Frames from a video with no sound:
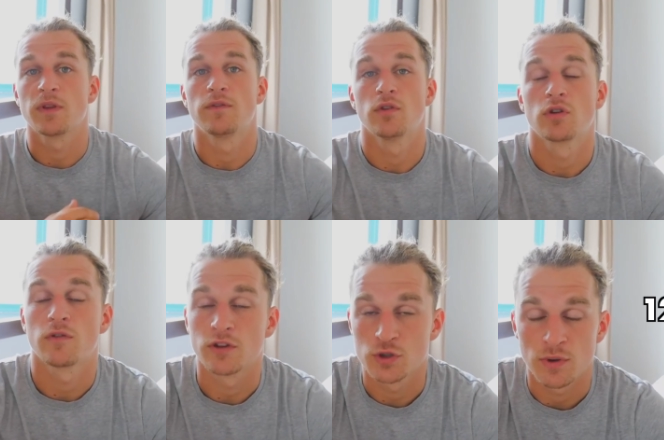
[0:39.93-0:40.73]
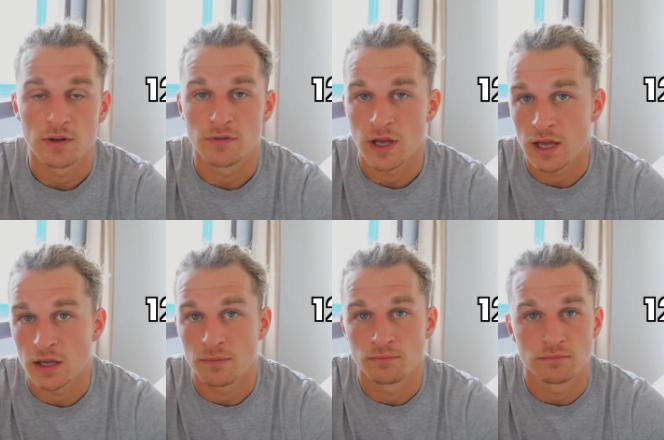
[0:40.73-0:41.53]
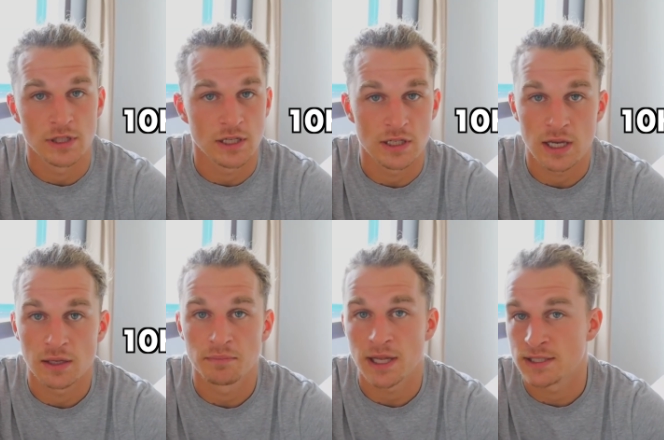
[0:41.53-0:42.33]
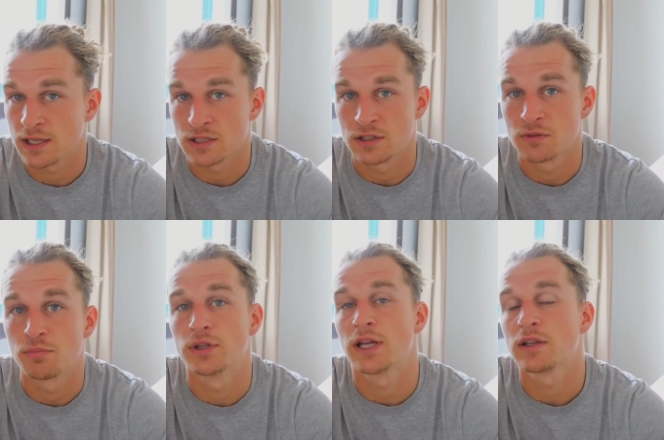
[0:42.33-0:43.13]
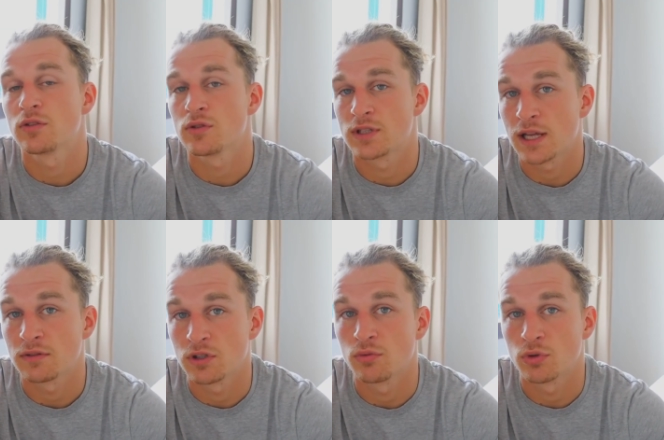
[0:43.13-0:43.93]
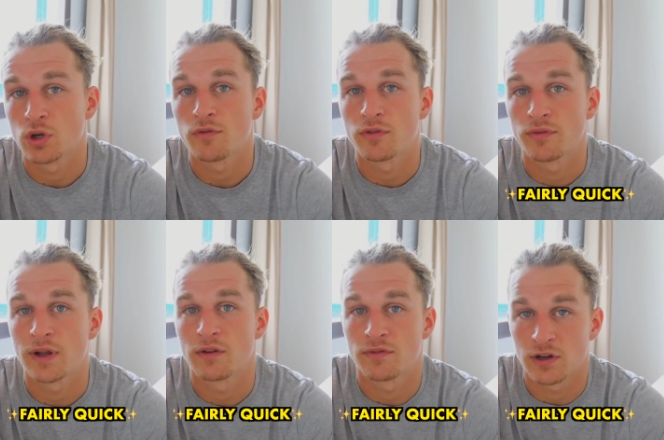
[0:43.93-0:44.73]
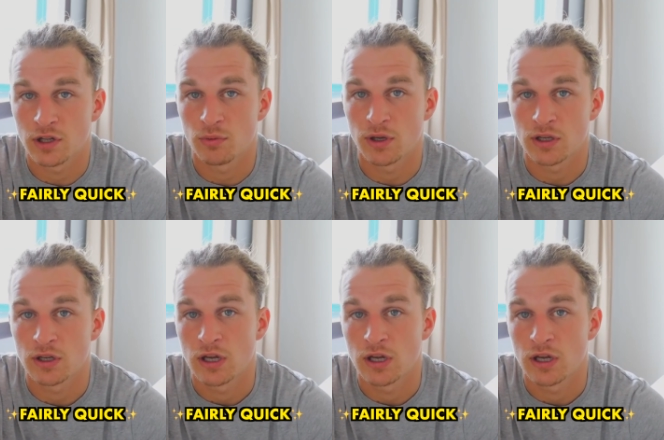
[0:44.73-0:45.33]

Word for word: If you're covering 12K, 10K, that's excellent, but that you recover from that fairly quick.